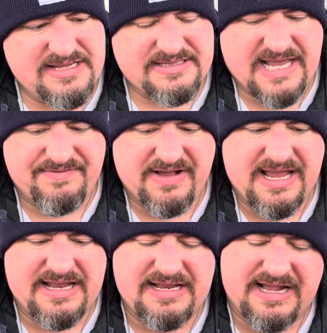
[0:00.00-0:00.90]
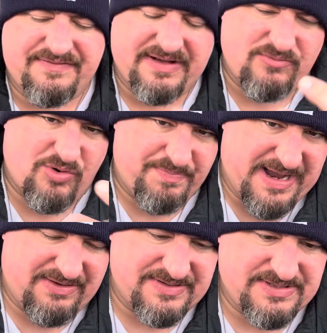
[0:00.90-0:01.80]
The 858 I found more
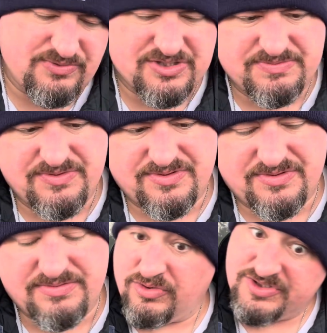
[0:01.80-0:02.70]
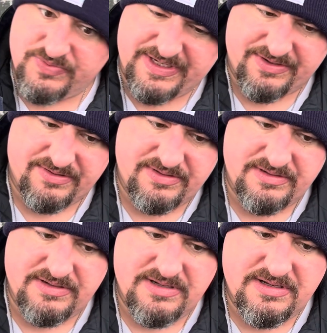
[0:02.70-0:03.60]
balanced, more smoother, sweeter.
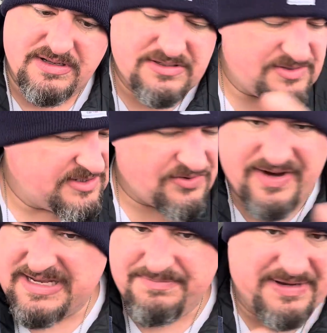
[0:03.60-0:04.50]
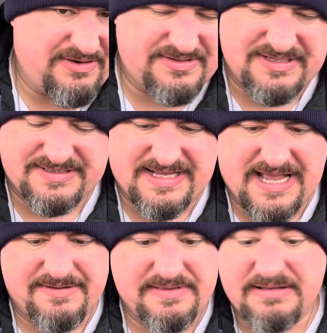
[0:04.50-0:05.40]
So the direct comparison is
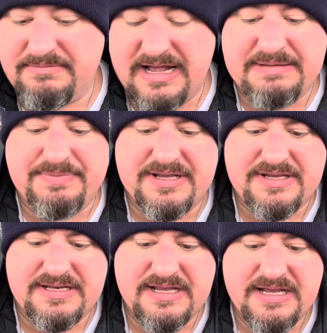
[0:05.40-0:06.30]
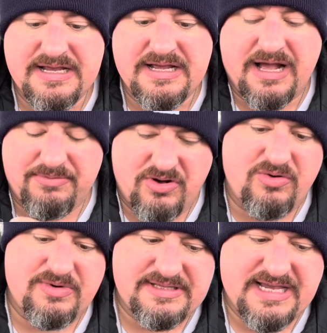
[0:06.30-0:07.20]
that. In my opinion, I'm going
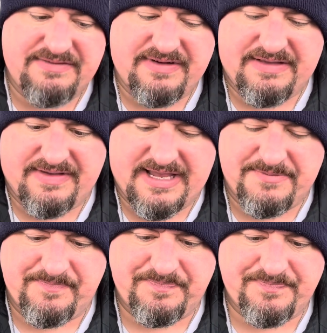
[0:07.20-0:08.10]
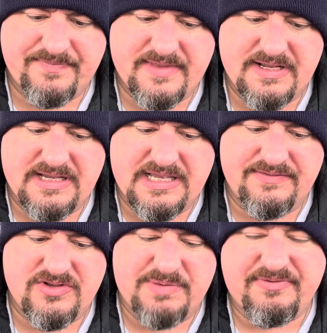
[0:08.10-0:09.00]
with the 858.
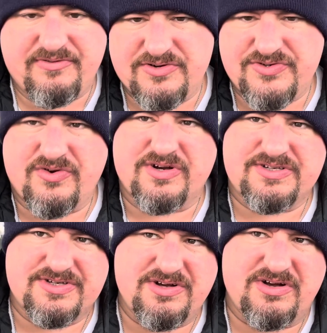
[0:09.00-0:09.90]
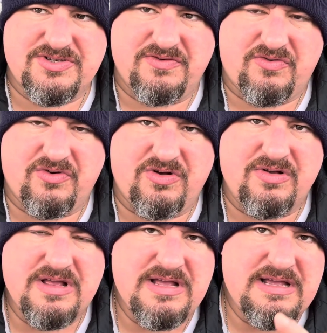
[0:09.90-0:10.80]
Even though I prefer stronger cigars overall,
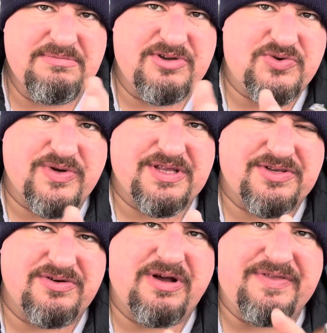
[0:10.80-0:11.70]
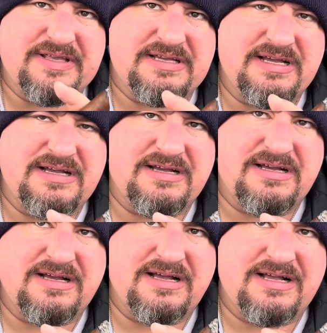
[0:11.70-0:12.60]
between the two, I think
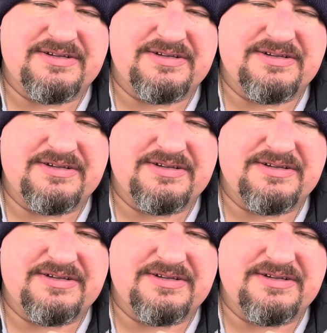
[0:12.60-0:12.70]
I'll